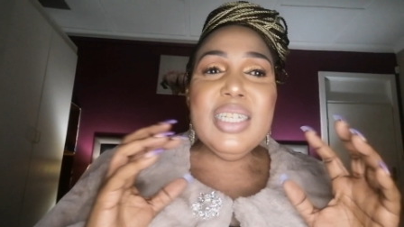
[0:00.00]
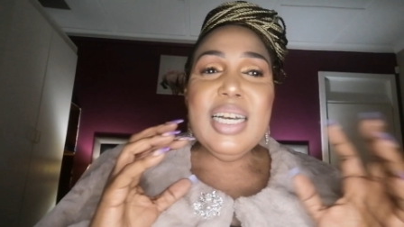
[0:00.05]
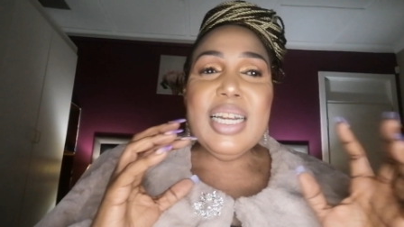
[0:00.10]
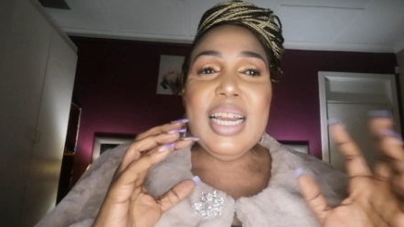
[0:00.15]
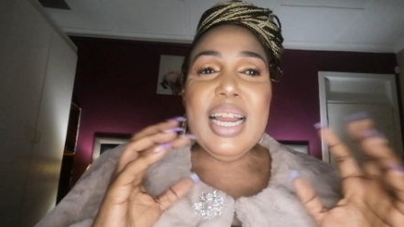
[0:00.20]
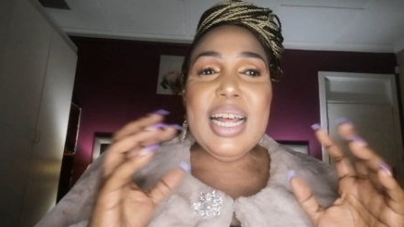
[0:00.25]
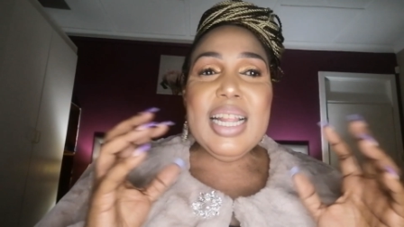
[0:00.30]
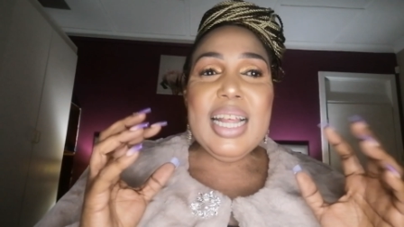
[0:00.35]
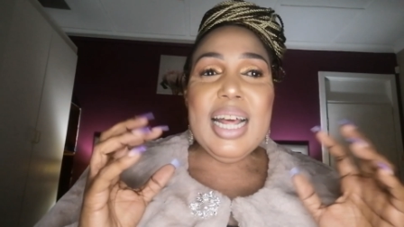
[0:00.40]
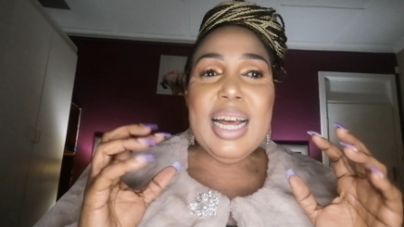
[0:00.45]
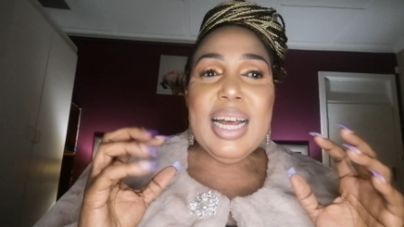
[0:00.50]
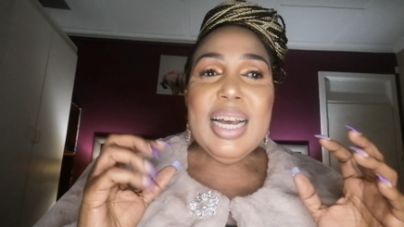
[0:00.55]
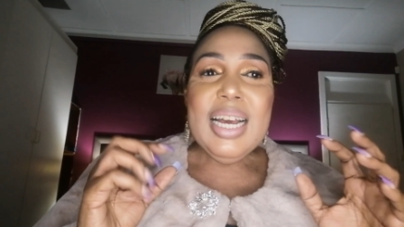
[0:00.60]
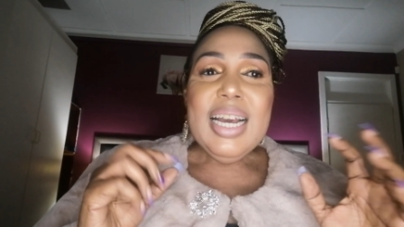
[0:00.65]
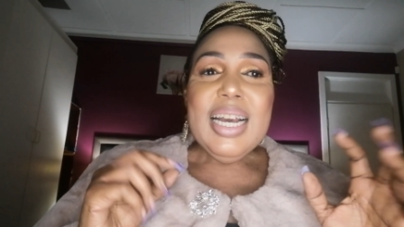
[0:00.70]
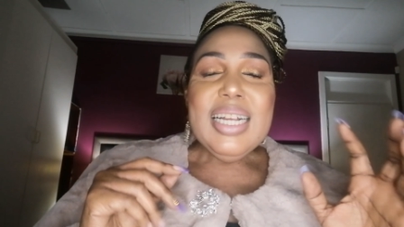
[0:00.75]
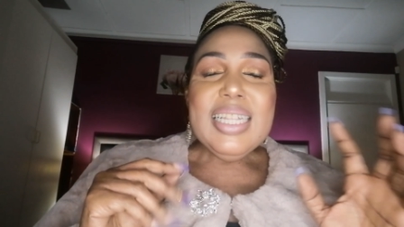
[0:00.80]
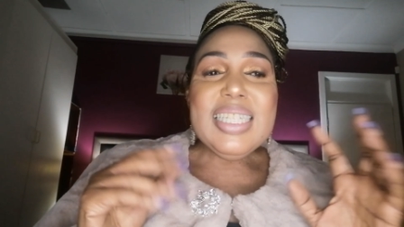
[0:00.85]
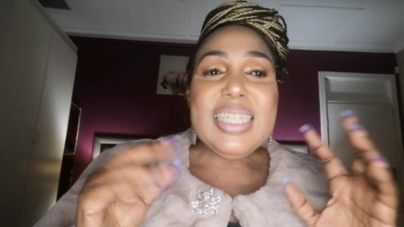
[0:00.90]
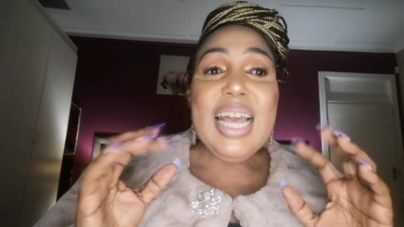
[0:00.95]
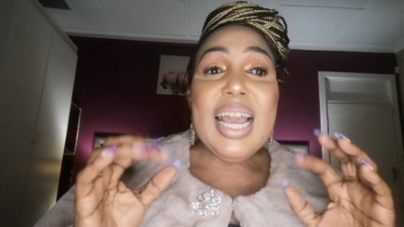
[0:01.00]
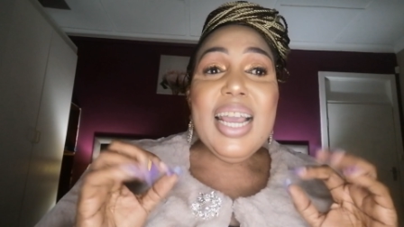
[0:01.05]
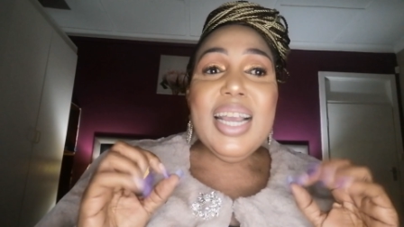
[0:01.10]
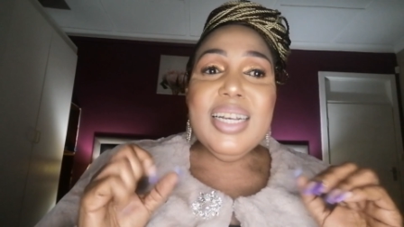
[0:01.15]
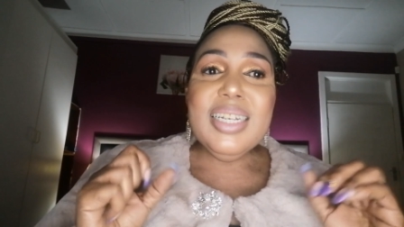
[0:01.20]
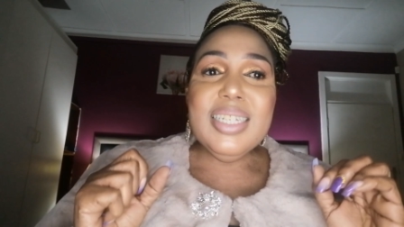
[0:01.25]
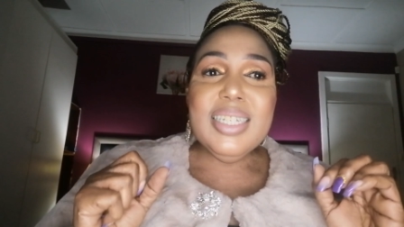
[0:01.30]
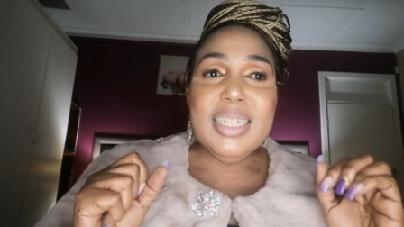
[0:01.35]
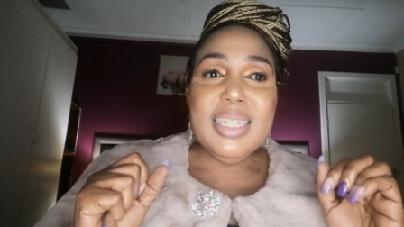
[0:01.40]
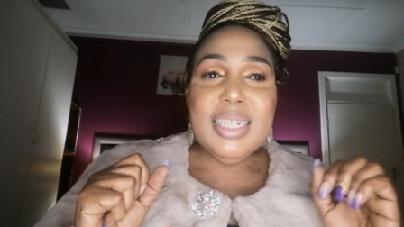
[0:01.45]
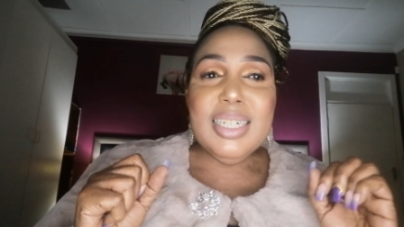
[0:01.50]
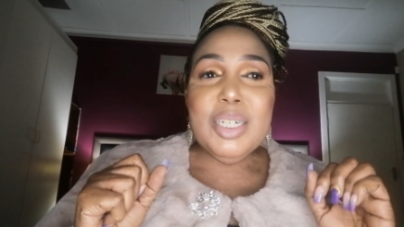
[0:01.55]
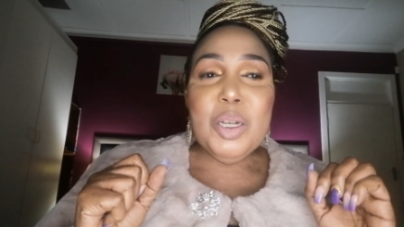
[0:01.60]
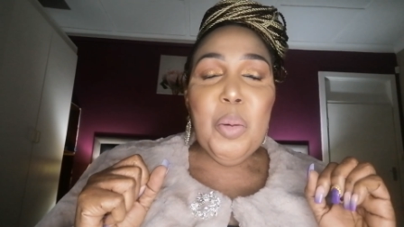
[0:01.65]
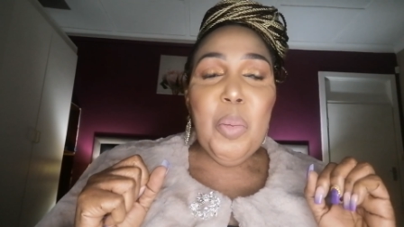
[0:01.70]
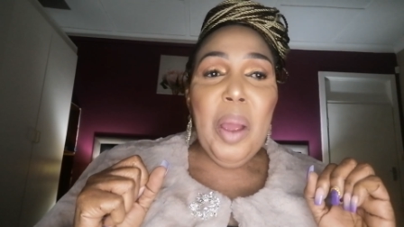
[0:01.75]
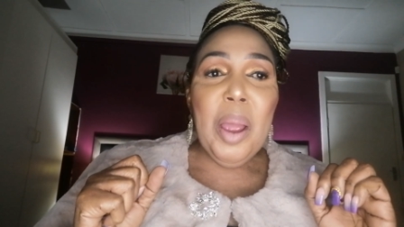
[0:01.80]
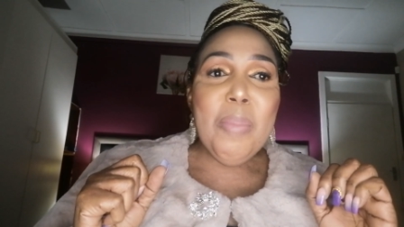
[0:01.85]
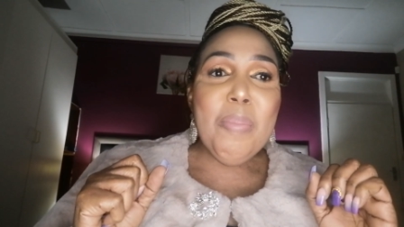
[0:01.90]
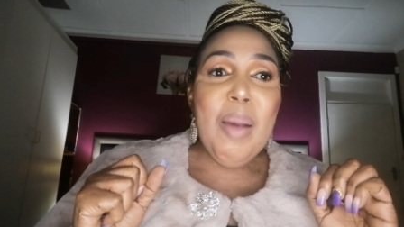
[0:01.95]
it another taste
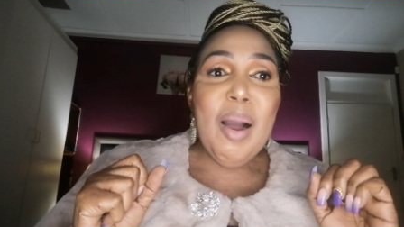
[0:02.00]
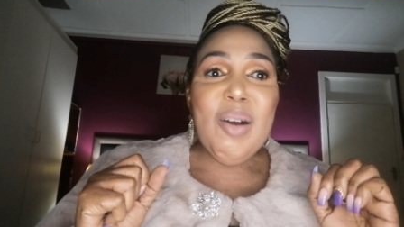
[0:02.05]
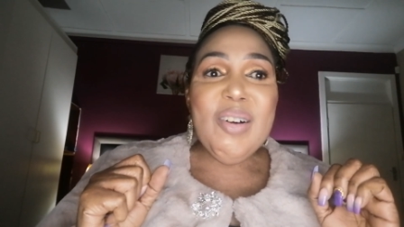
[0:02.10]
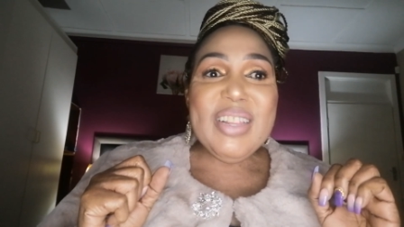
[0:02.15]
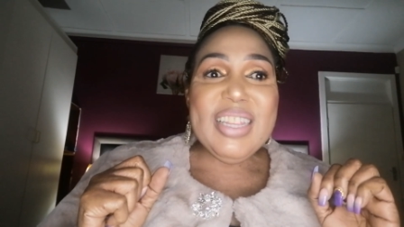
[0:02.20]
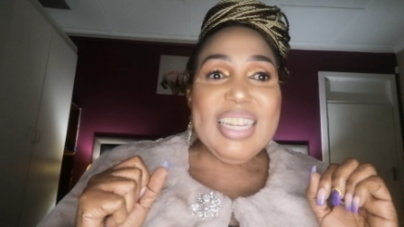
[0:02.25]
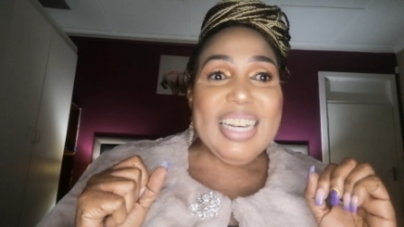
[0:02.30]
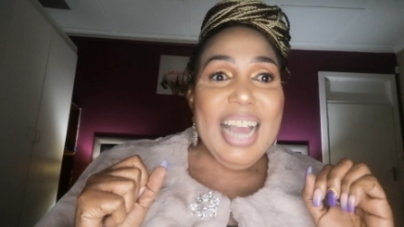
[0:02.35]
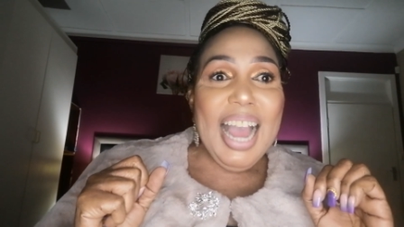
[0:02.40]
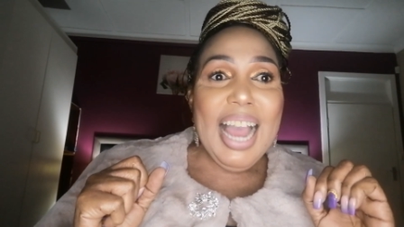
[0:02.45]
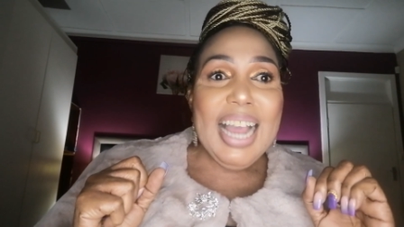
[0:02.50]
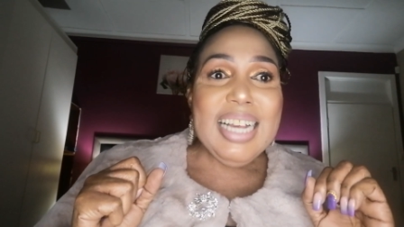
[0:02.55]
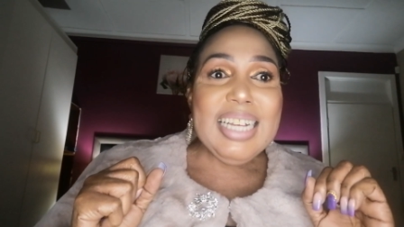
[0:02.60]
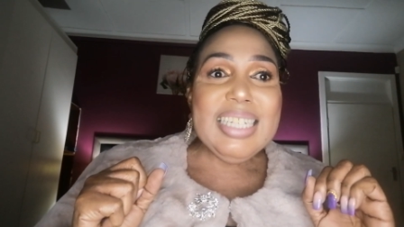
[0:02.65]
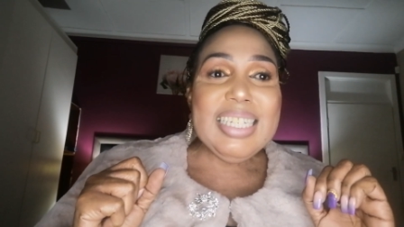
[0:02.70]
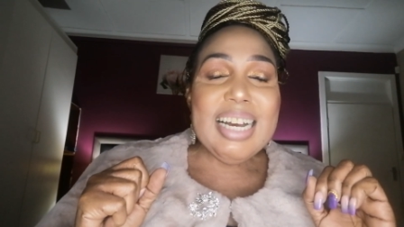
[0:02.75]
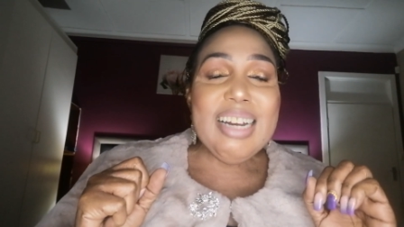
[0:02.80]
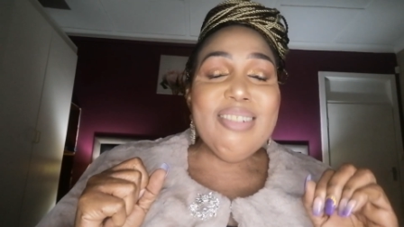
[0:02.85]
in my mouth, guys.